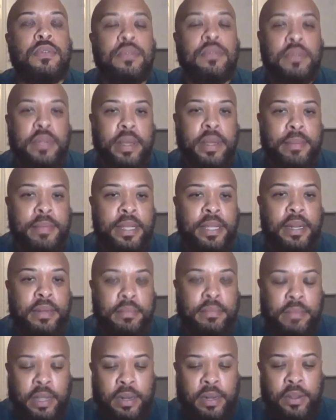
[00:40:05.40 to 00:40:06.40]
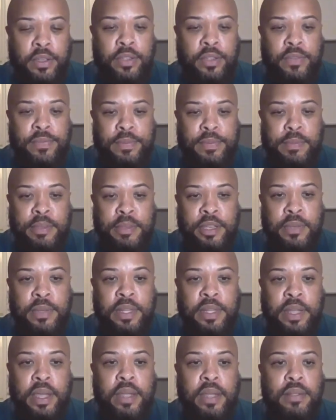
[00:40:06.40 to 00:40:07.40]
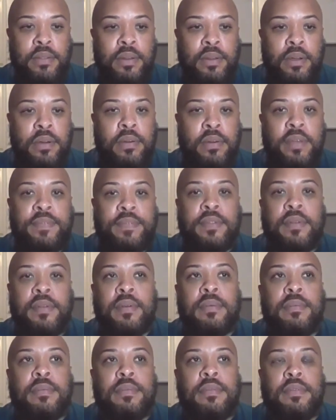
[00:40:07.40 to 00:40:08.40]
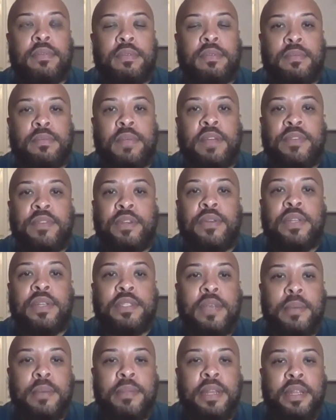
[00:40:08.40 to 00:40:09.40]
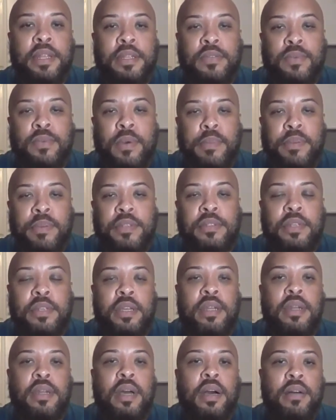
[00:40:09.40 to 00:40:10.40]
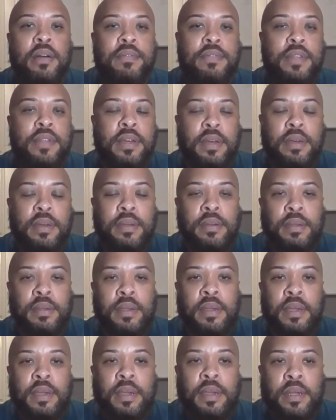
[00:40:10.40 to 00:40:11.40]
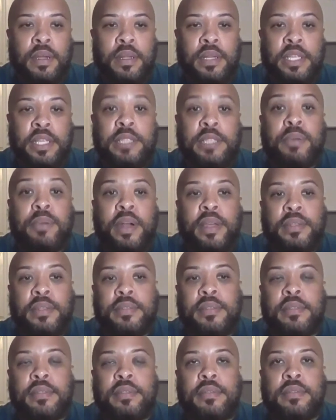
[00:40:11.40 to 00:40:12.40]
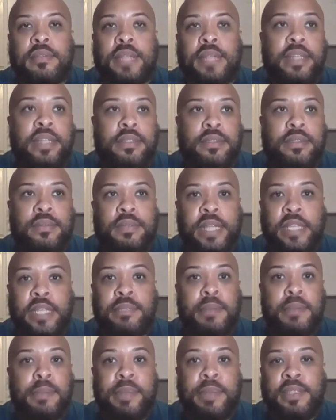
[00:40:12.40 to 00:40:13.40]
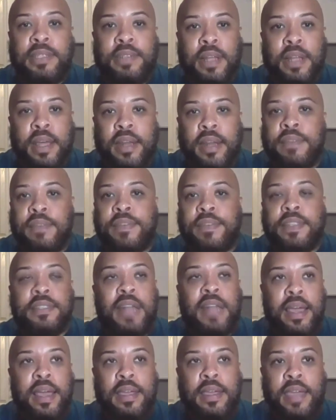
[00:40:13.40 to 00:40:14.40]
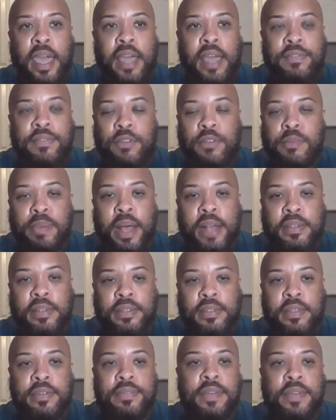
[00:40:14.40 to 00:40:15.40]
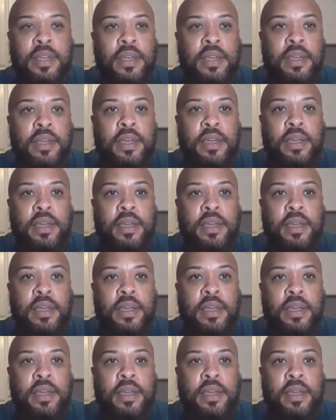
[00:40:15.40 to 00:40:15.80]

rule. I mean, I know you're familiar with that. You know, Absolutely. if the revenue that's coming in is one percent of the list price. That's that's my baseline. If it's not cash flow positive